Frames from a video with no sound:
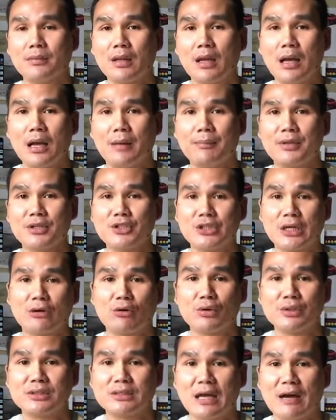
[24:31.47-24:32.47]
the
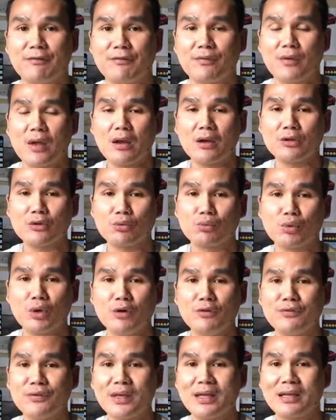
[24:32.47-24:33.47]
general stuff. The
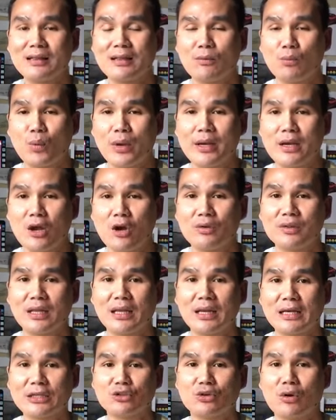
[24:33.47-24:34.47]
roofing, the window, the
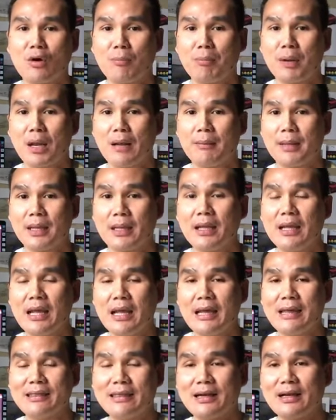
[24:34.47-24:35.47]
electrical, plumbing,
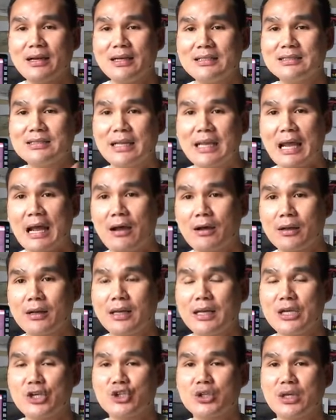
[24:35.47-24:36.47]
and there is a
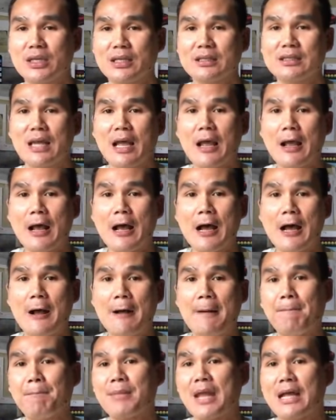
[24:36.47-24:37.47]
calculation
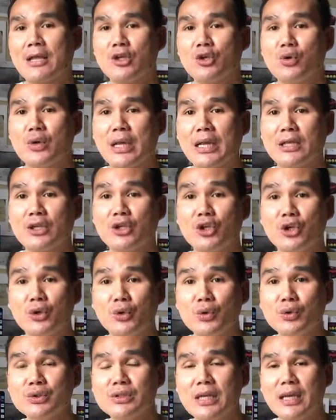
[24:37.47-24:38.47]
that you can
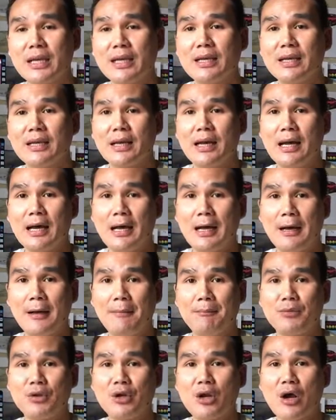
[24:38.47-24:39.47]
use.
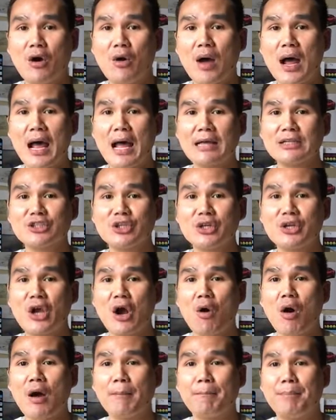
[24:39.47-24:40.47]
Actually
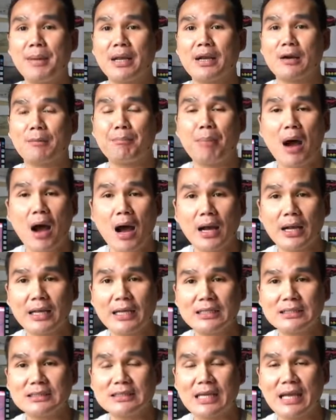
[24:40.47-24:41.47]
go on Bigger
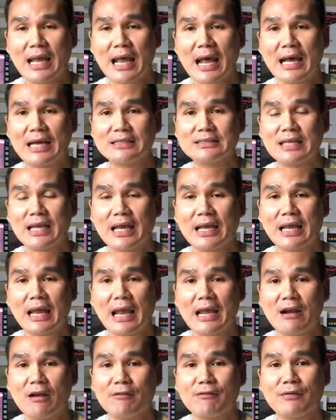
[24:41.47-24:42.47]
Pockets. It has
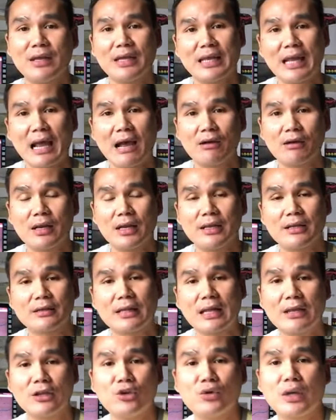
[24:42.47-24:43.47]
a ARV calculator
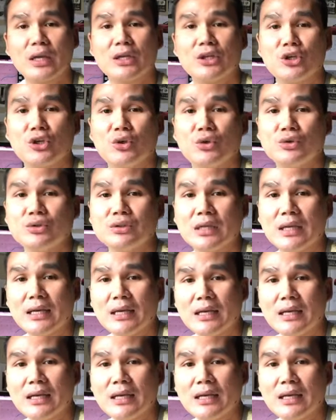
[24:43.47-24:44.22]
that you can use